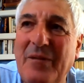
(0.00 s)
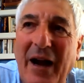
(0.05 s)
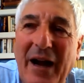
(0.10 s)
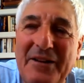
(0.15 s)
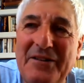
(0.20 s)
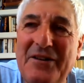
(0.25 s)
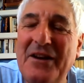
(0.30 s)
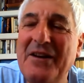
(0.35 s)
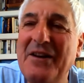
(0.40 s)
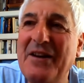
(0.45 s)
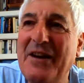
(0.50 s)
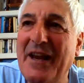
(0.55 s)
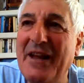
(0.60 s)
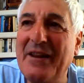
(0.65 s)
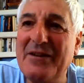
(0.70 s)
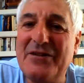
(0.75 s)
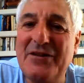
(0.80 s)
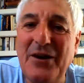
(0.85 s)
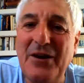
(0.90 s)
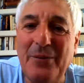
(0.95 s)
didn't
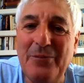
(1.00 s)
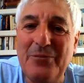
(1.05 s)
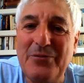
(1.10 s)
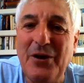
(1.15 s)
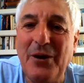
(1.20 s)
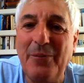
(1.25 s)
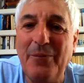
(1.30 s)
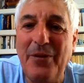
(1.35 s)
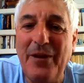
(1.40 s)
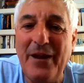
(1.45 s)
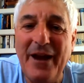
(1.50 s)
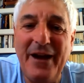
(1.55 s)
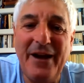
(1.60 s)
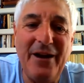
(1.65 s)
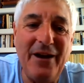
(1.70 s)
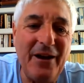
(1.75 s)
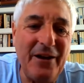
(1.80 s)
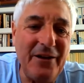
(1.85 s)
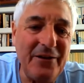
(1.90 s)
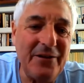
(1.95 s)
get the top job
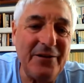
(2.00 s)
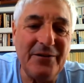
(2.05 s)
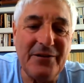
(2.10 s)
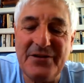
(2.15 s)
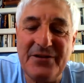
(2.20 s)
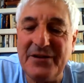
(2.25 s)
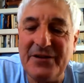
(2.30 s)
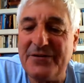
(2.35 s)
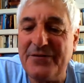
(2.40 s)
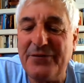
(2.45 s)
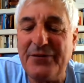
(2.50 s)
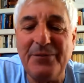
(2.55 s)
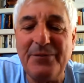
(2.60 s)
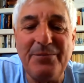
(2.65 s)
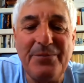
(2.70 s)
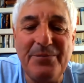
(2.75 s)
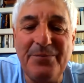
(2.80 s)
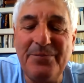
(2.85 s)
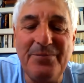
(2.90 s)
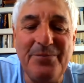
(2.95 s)
there, and this
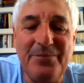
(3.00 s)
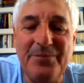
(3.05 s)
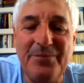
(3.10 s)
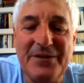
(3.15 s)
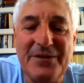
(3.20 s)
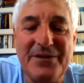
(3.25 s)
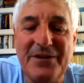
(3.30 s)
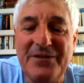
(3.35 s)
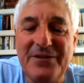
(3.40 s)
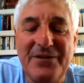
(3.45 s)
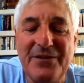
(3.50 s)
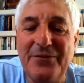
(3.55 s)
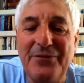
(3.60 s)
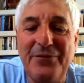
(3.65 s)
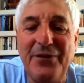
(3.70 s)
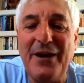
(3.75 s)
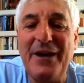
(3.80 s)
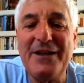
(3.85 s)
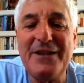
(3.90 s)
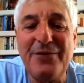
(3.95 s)
is
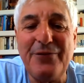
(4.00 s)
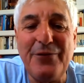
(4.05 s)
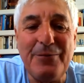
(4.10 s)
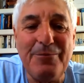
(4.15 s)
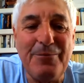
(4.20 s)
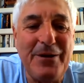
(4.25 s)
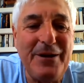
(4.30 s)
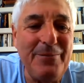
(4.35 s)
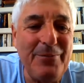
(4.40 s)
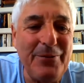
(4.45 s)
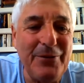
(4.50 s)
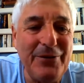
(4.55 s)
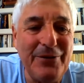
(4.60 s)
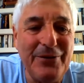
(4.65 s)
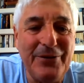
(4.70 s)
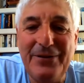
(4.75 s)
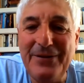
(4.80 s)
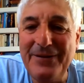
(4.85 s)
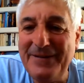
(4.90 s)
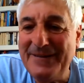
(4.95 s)
advice for
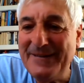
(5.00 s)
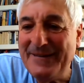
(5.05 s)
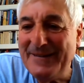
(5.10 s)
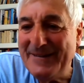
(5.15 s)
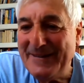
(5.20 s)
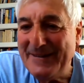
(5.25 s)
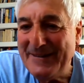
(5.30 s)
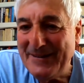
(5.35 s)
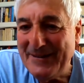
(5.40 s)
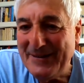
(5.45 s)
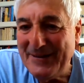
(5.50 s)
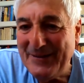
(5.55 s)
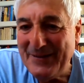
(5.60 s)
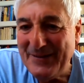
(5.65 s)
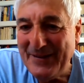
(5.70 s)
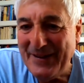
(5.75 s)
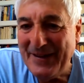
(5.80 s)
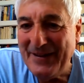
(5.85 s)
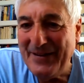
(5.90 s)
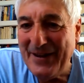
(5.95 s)
people
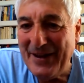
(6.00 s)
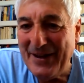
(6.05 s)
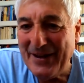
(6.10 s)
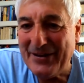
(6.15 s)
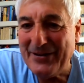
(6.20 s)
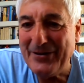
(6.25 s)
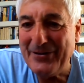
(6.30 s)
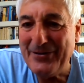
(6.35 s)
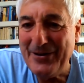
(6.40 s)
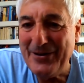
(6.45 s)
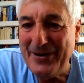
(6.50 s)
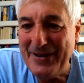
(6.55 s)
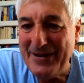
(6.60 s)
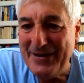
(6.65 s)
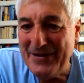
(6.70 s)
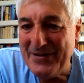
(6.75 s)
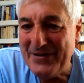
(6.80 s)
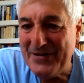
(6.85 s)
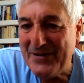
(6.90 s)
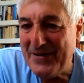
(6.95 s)
in their
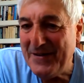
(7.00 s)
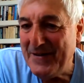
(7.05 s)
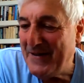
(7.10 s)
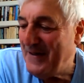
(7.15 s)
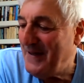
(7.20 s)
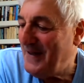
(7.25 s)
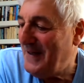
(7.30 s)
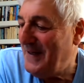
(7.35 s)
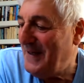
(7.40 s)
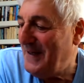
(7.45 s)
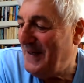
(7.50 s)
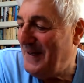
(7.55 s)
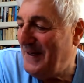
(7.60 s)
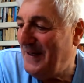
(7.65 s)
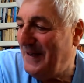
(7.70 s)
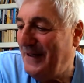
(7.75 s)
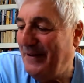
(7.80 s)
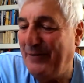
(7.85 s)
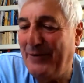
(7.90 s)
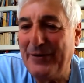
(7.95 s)
careers.
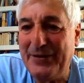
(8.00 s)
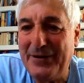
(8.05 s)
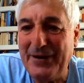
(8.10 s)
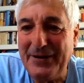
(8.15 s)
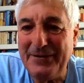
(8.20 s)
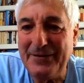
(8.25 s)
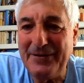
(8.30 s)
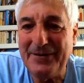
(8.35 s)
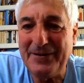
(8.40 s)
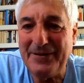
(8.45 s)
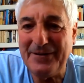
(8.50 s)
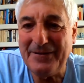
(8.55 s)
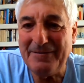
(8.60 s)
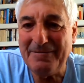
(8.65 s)
If you don't